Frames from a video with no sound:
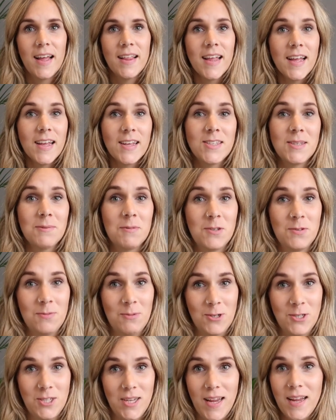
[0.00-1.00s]
thank you so much for
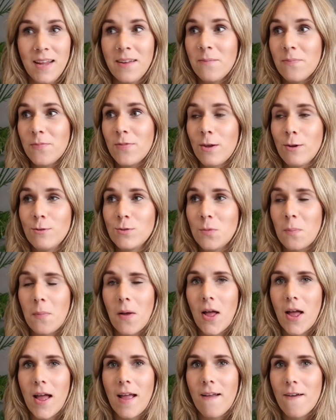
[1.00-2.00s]
watching. Those are
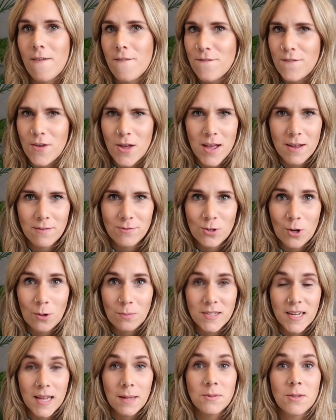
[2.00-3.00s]
my 5
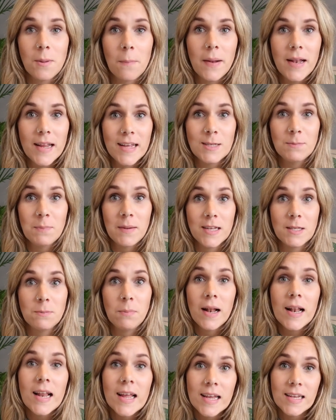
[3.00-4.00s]
top tips. Please, please,
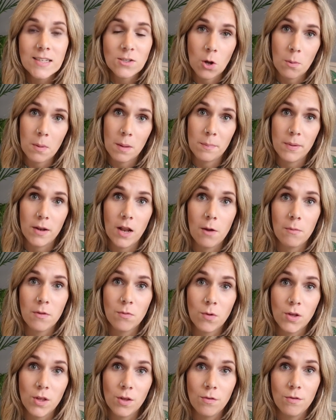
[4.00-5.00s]
please comment below
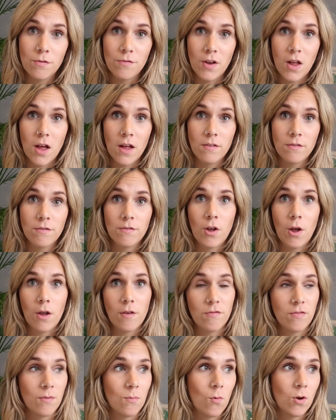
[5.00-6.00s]
with what you've learned
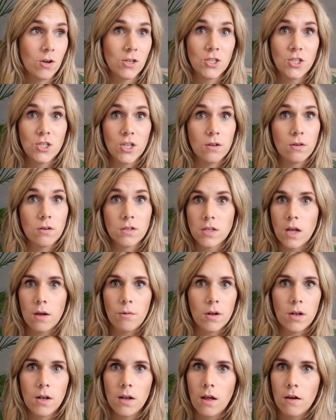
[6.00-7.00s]
going from 1 to 2, because
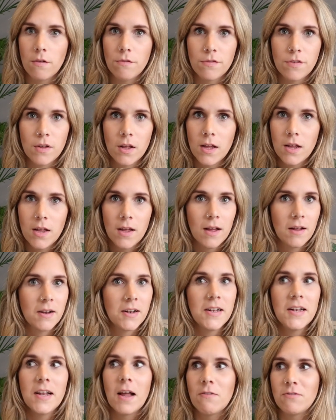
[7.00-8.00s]
I'd love
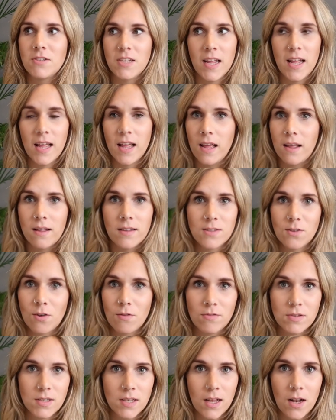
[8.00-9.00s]
to hear. There's
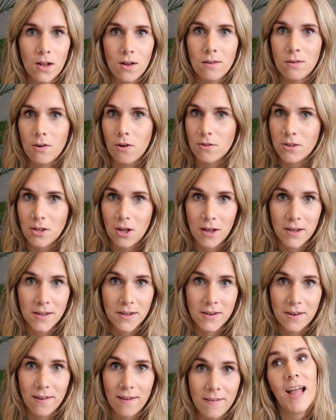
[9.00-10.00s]
obviously a lot that I
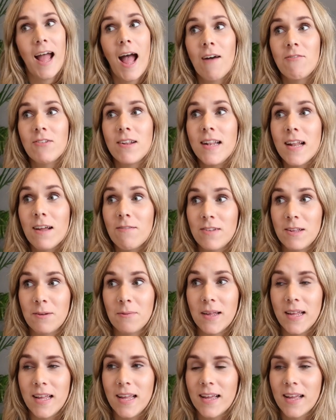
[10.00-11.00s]
could learn. Have a lovely
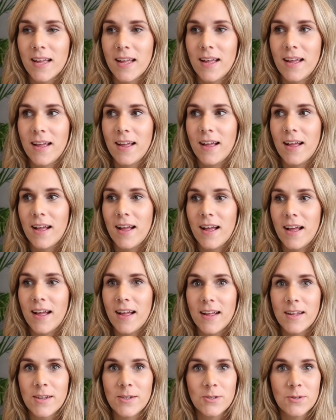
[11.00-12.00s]
week
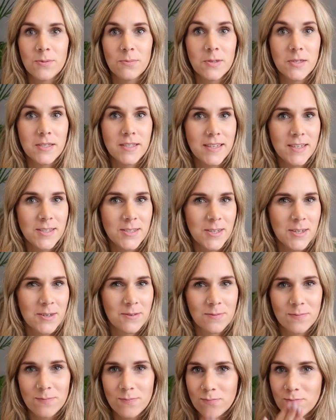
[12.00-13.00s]
and we'll see you
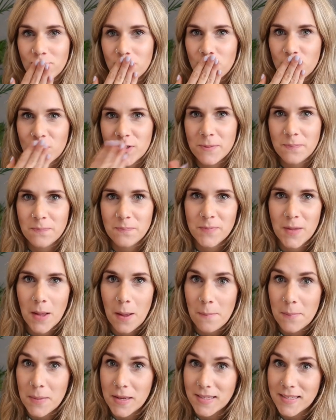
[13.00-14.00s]
soon.
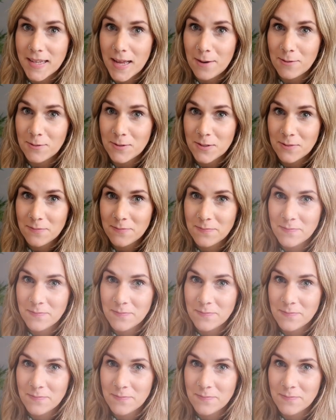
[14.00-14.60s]
Peace out.